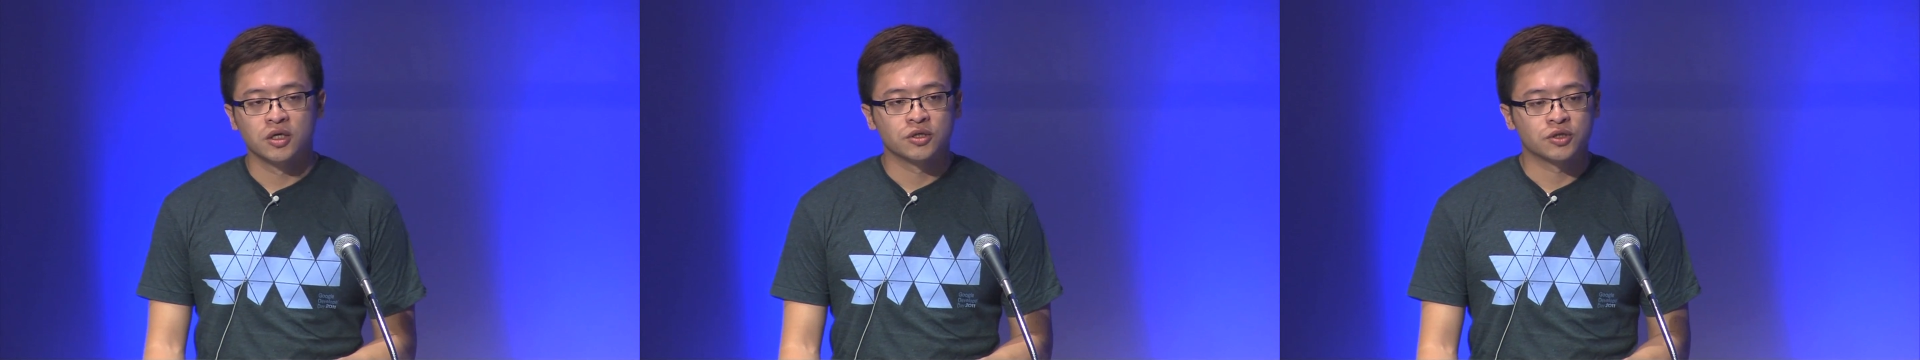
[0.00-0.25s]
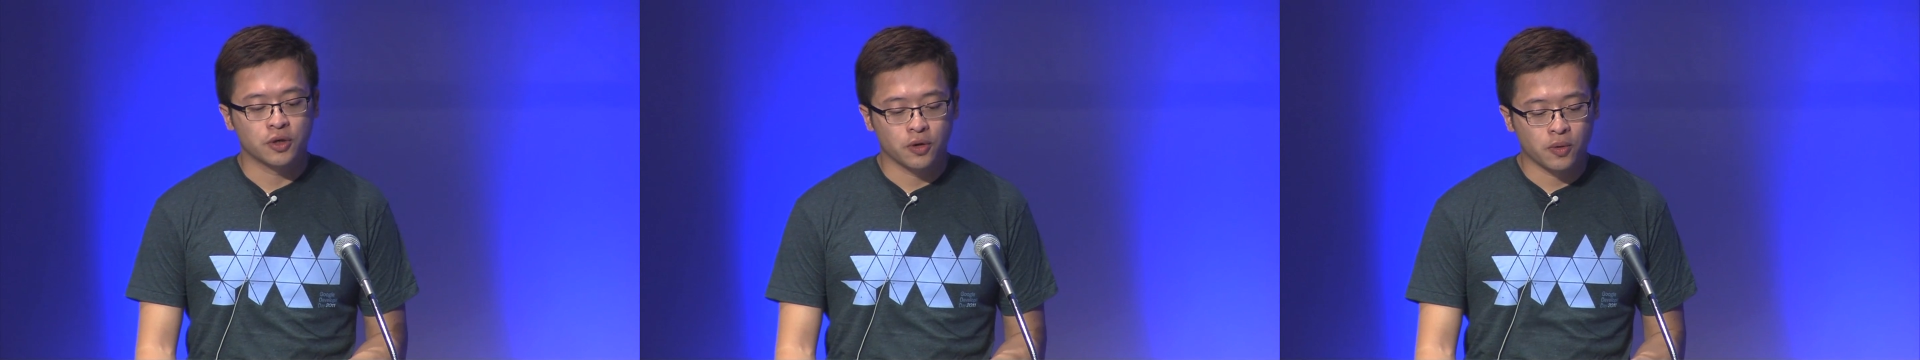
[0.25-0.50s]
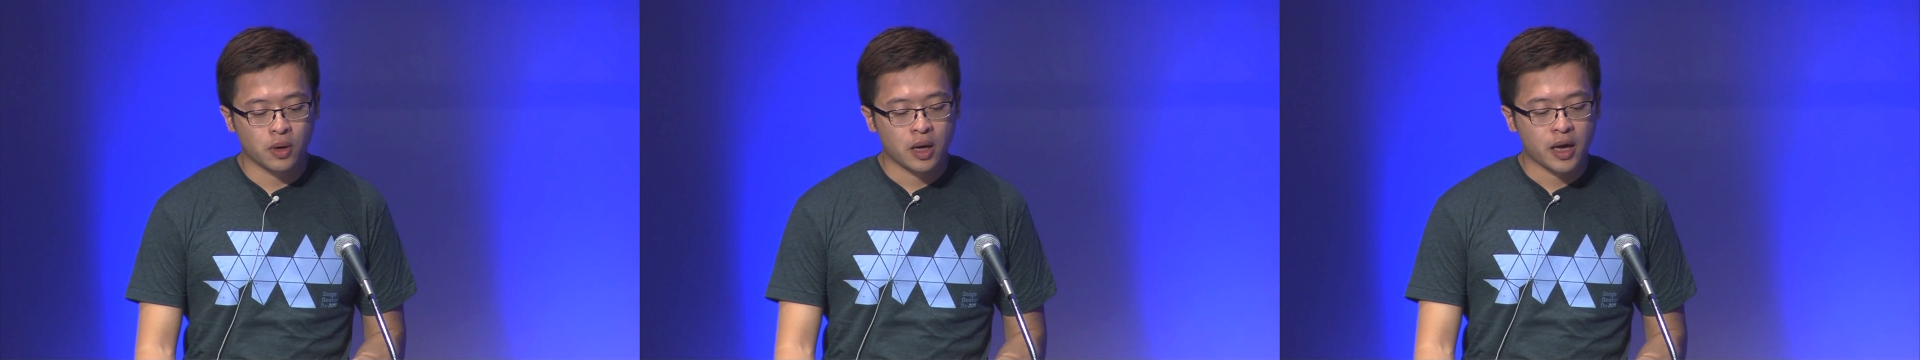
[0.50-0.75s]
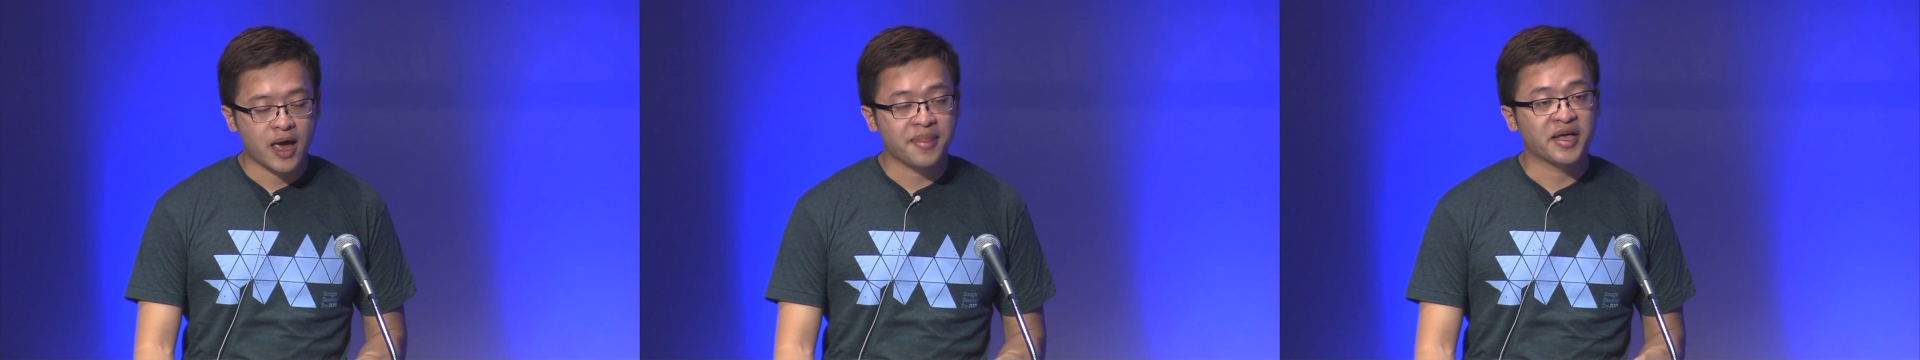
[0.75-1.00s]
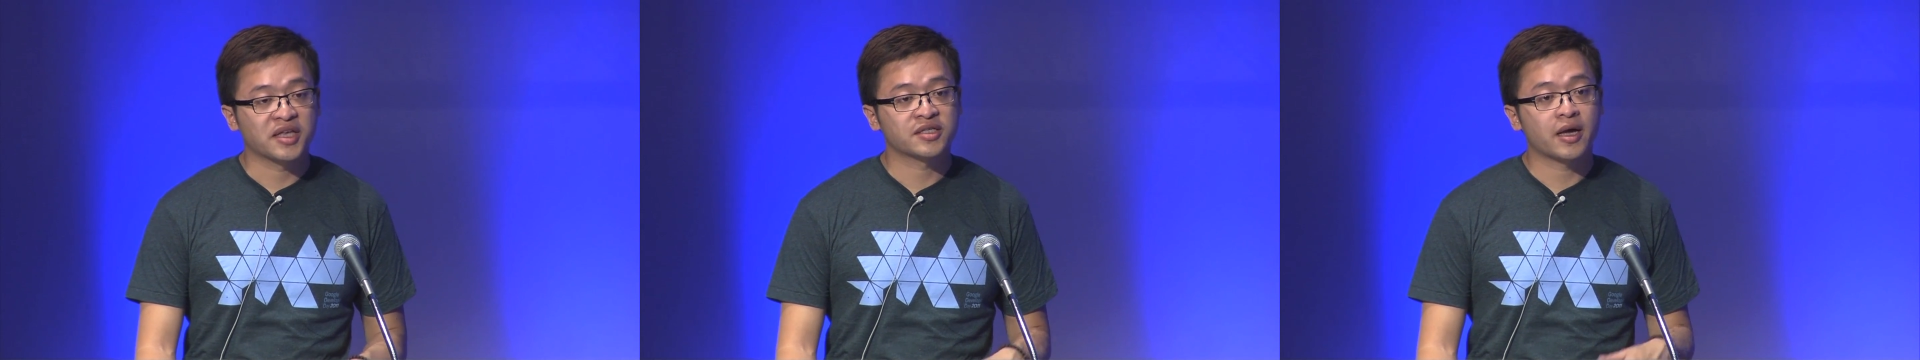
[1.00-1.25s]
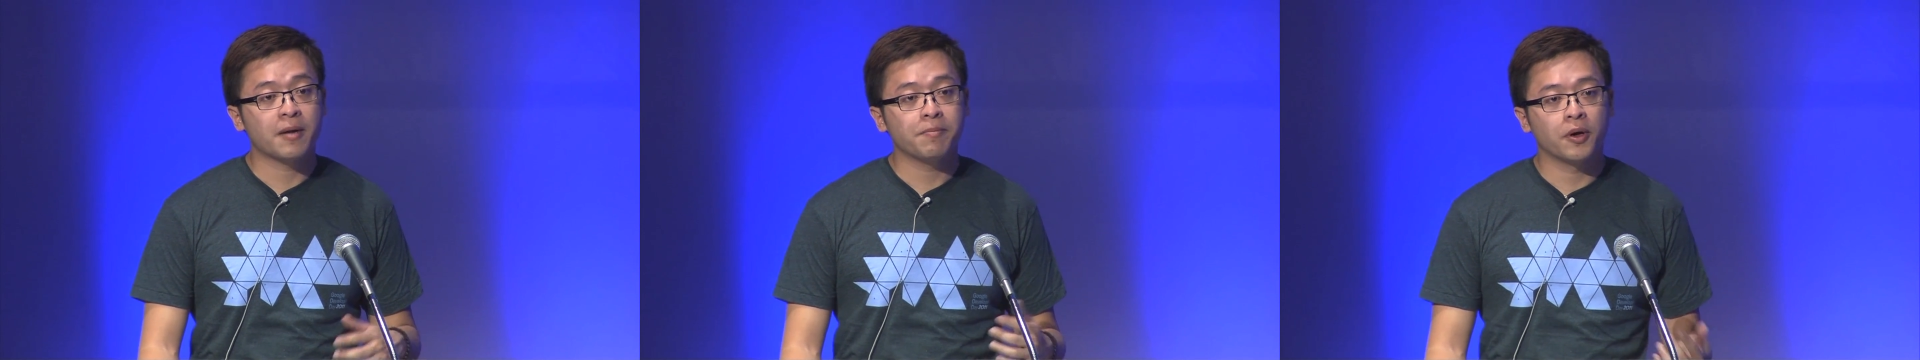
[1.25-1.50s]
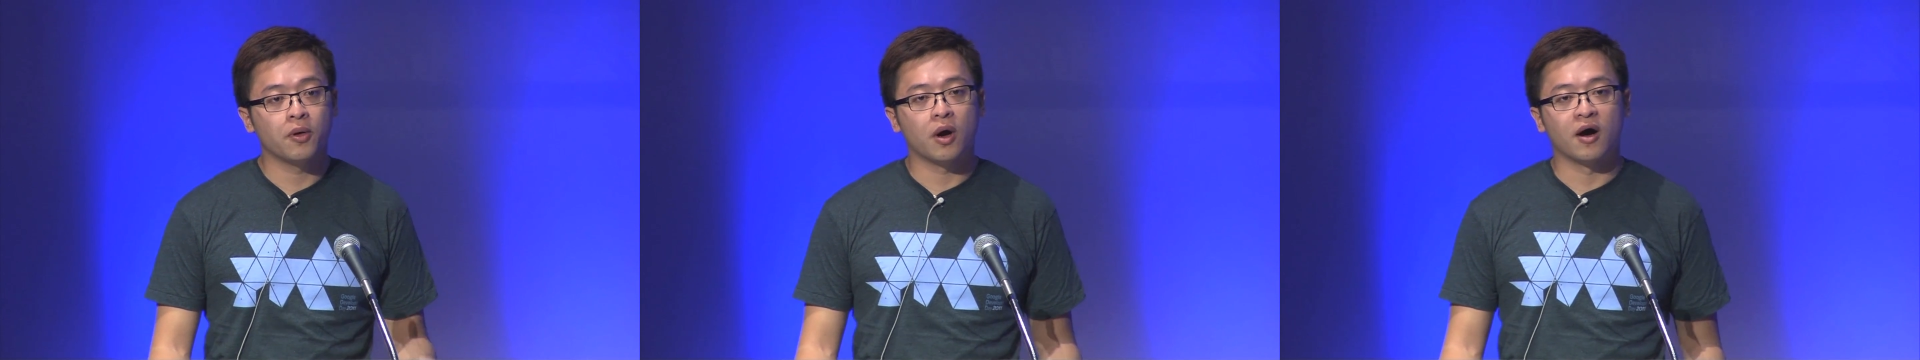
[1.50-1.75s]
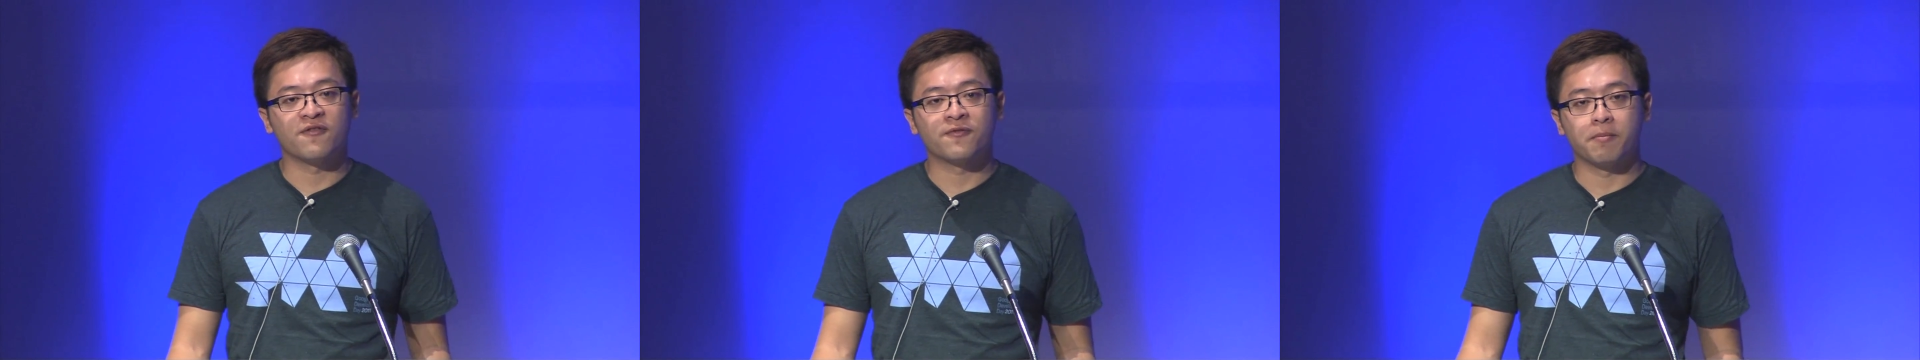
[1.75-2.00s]
So an example
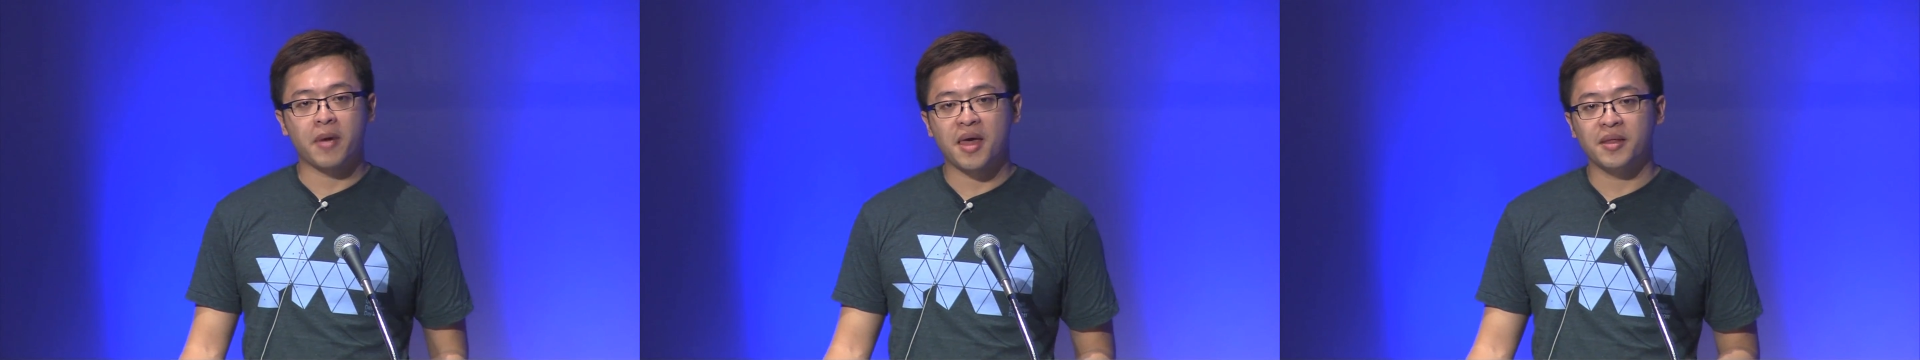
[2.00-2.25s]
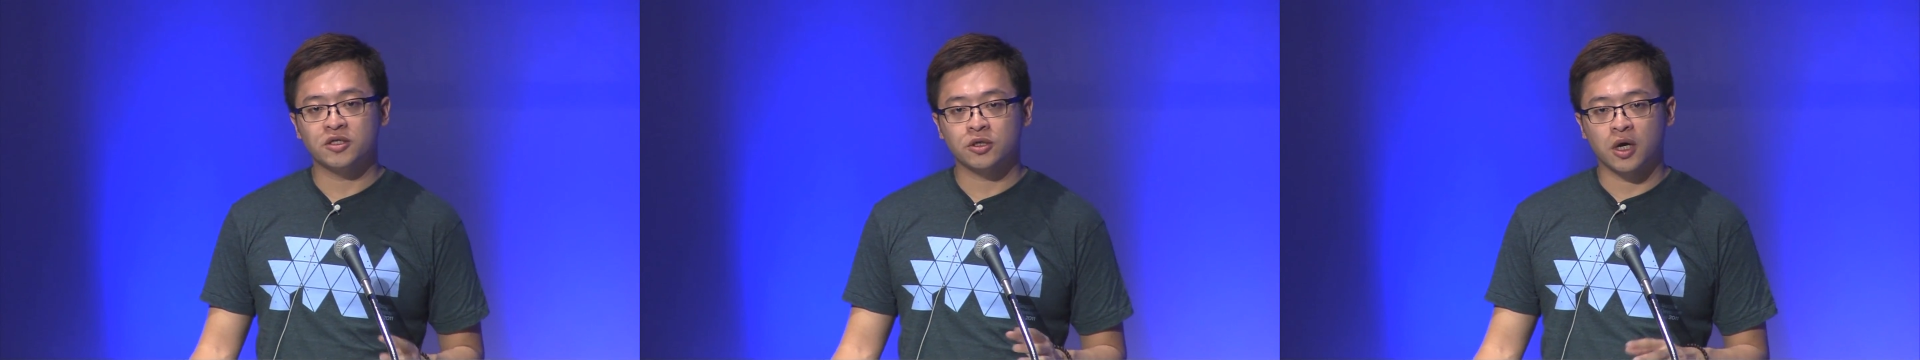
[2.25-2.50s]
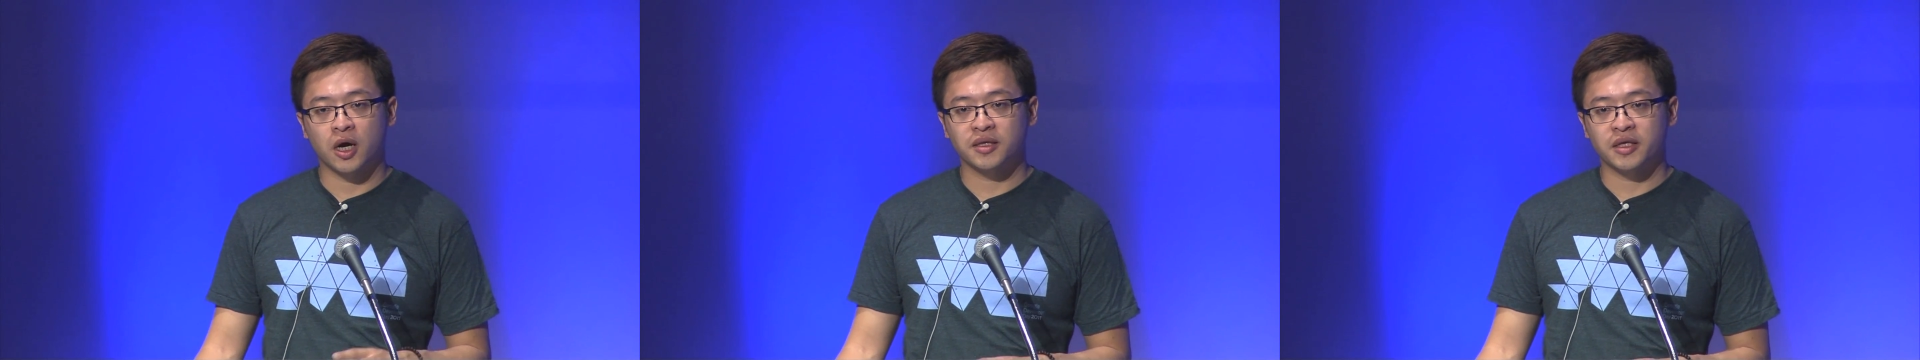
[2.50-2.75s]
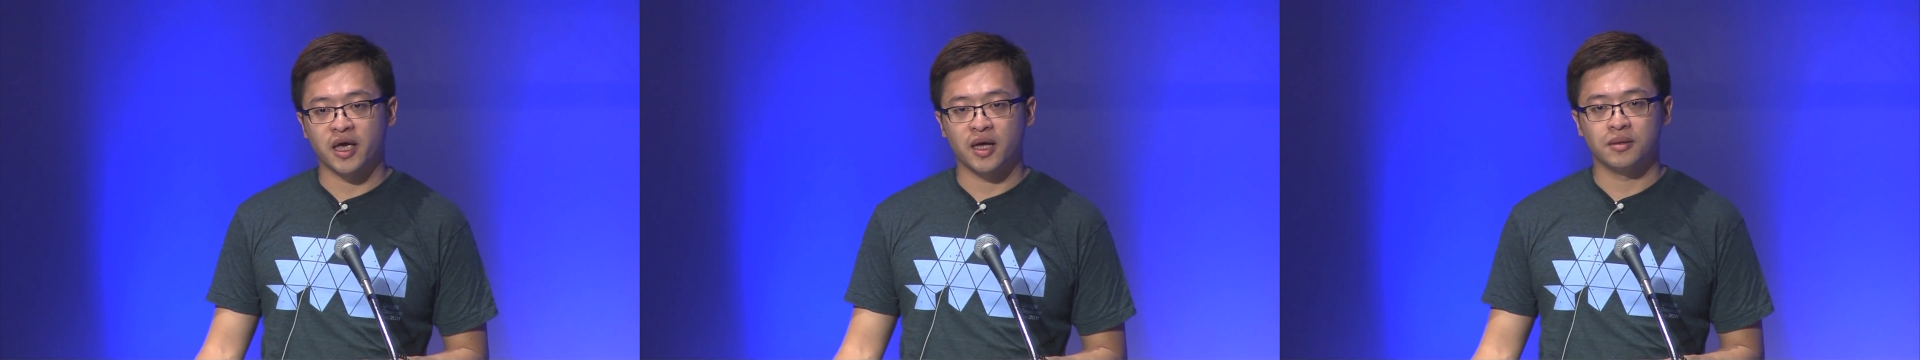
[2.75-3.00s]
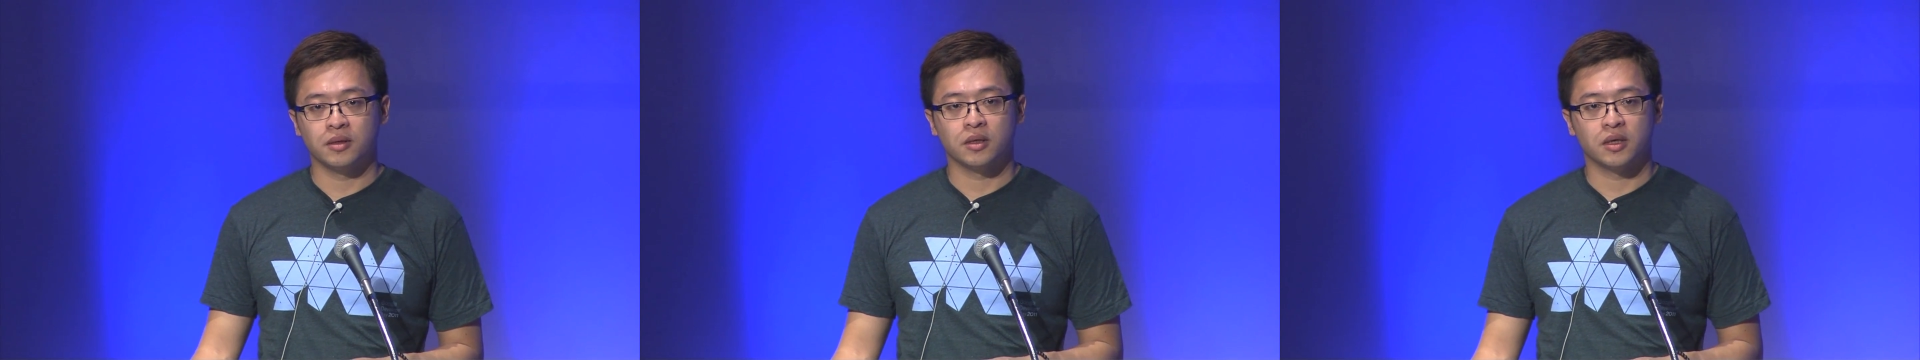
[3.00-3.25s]
of managed content